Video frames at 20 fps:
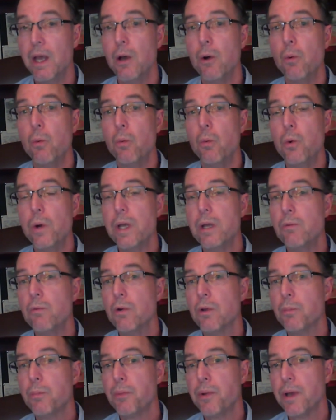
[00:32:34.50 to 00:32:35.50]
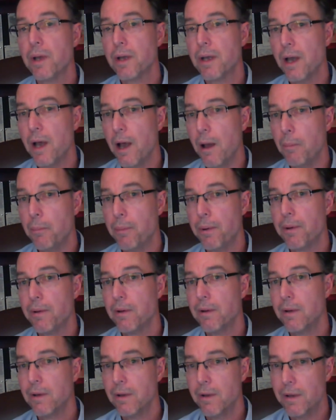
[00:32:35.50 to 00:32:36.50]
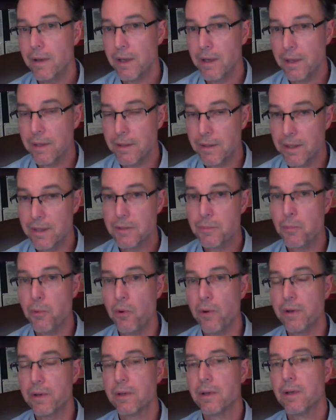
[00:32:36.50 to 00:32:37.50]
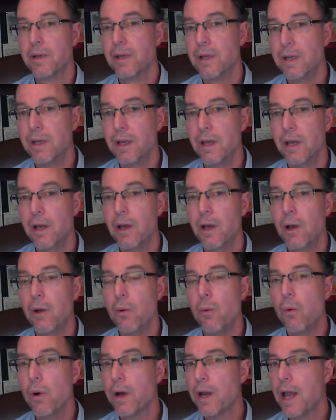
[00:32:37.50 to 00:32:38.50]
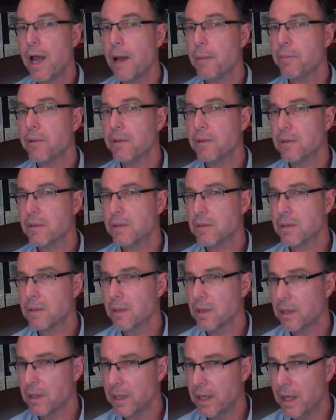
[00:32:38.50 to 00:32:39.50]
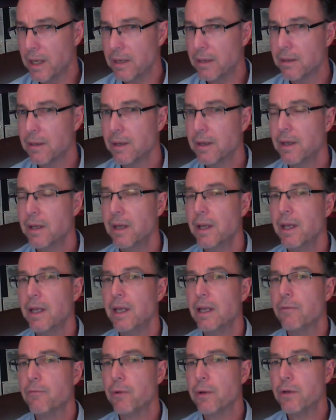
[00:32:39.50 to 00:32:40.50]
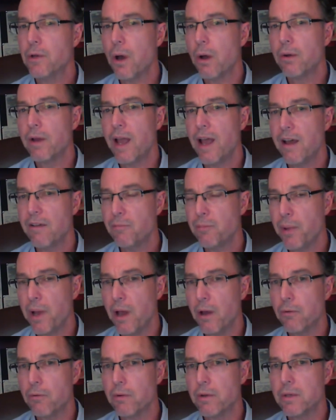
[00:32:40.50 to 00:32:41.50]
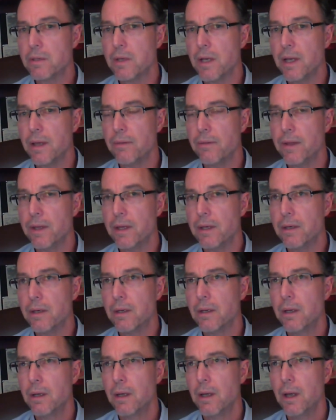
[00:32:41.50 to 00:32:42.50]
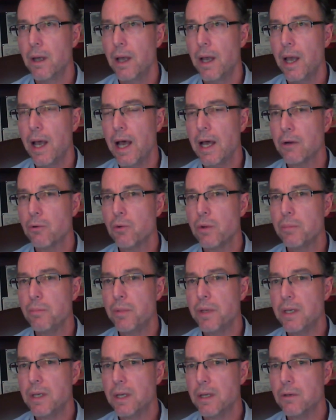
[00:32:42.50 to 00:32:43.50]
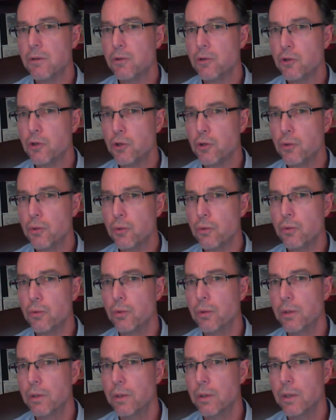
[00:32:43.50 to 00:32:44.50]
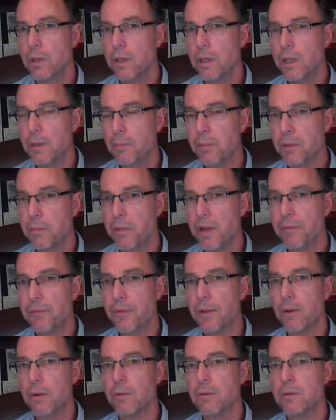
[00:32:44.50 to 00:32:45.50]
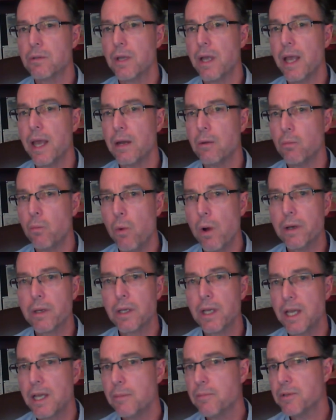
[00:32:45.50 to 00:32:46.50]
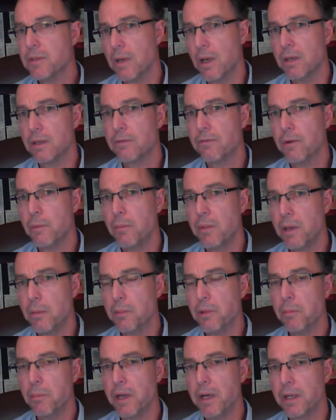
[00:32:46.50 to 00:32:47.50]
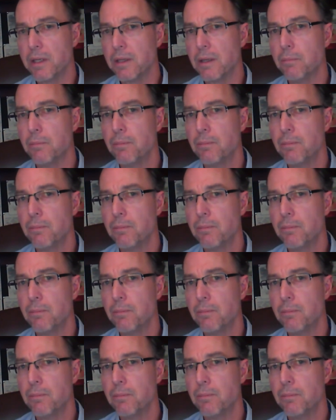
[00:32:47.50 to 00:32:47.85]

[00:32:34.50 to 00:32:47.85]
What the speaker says: We will pick up, at this point, what happens, again, if we don't have boundaries, and then how do we begin to implement those, and what keeps us from implementing them?